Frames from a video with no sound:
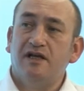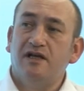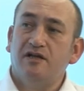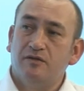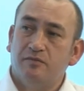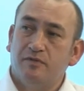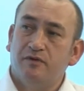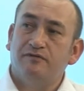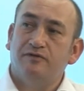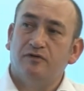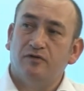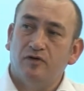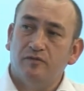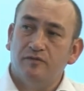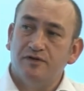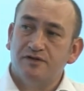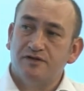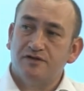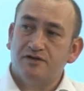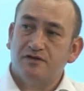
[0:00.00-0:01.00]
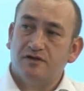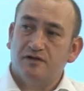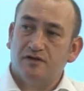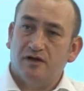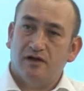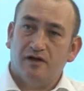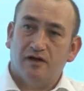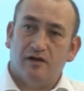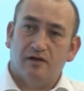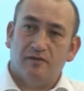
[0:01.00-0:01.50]
any of the performance
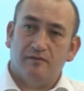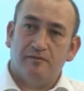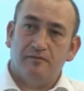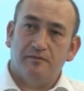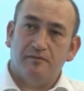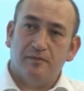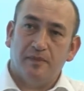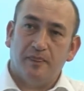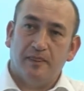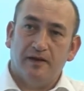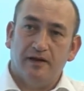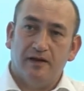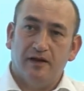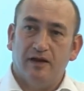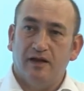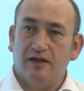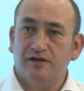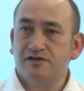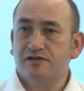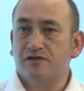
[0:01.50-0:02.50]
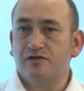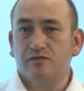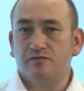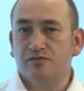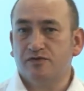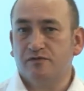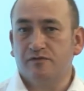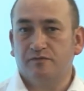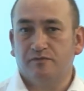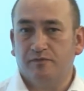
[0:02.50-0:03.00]
in
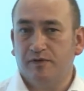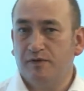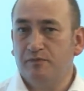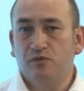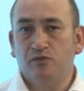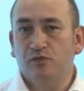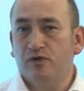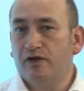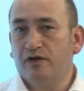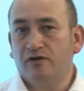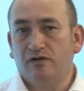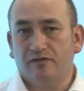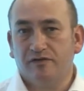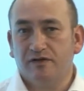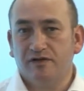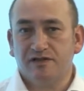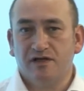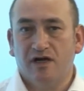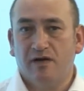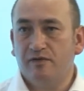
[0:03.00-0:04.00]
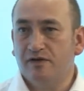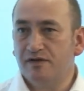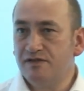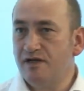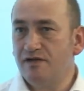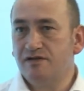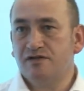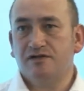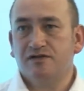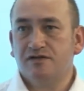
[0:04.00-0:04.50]
terms of people working on the time and
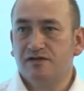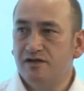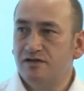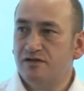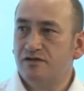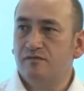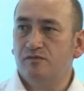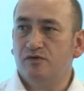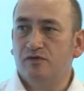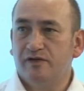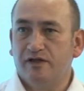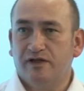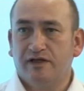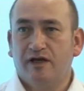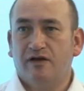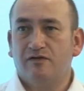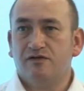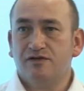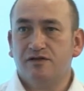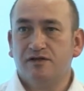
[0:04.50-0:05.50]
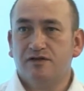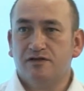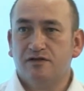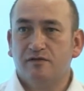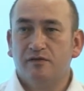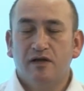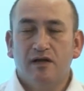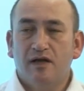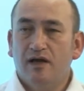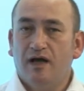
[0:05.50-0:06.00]
attendance system or the account
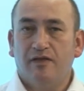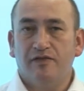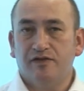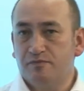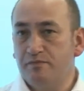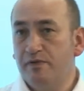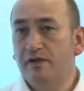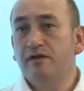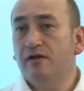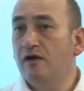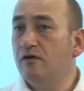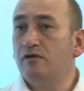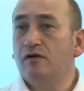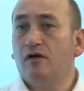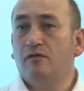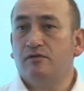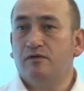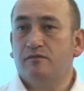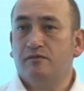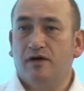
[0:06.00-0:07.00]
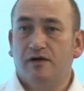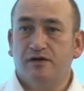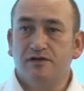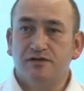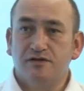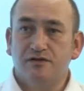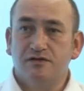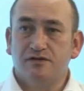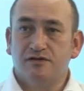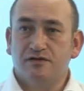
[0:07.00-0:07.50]
system, and there's been no
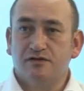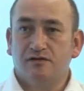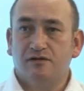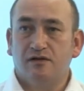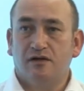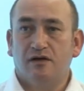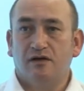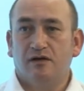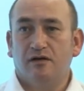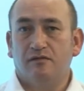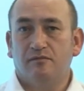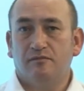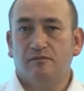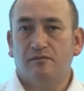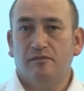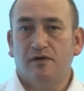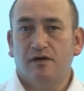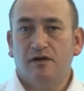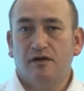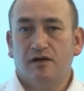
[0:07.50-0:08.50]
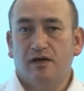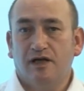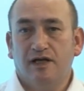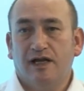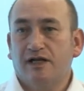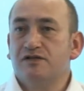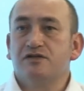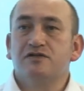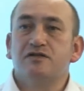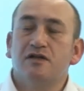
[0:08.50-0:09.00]
compromise.
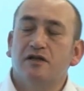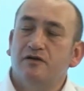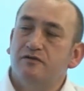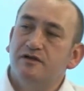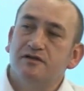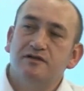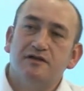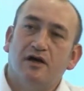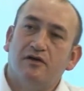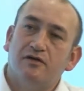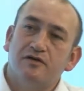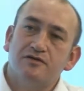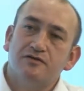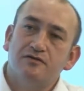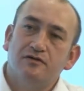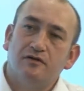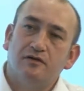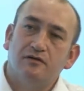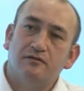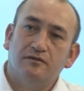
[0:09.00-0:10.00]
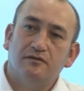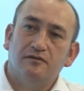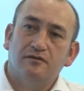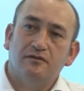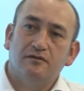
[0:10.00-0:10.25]
It hasn't slowed it down at all.